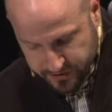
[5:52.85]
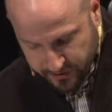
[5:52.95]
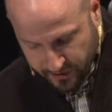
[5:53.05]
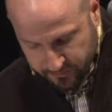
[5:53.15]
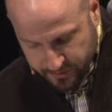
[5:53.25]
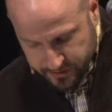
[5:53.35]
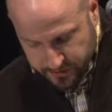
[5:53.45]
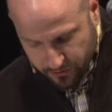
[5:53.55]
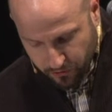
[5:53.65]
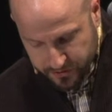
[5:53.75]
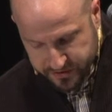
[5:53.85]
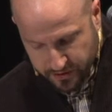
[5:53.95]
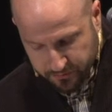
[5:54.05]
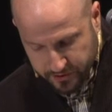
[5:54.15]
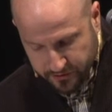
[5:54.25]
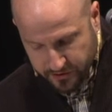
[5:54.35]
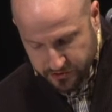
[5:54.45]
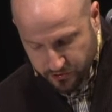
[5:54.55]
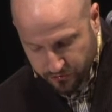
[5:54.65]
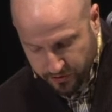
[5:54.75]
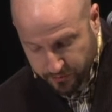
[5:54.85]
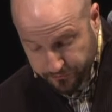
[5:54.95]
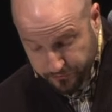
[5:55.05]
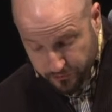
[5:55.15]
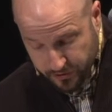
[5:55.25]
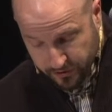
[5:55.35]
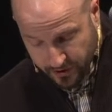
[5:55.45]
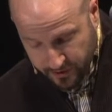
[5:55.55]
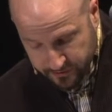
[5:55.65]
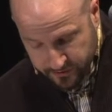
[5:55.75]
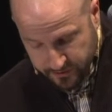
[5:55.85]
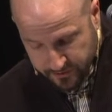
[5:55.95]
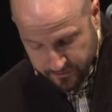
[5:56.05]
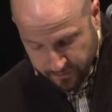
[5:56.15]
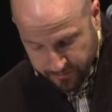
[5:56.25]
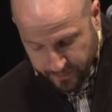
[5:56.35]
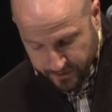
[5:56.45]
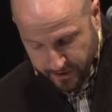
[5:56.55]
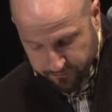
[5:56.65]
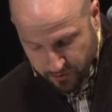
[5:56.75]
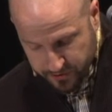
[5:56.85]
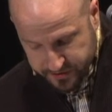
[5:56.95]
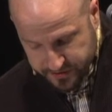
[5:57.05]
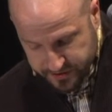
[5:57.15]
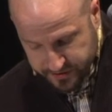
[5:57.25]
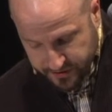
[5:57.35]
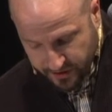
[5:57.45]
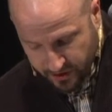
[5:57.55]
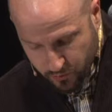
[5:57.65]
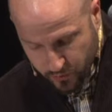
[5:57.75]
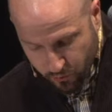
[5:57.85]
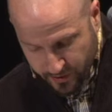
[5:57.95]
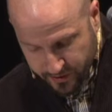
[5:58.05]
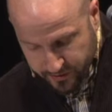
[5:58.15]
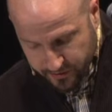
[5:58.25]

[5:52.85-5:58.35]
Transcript: to them and to the whole assembly, and they showed them the fruit of the land. They gave Moses this account: 'We went into the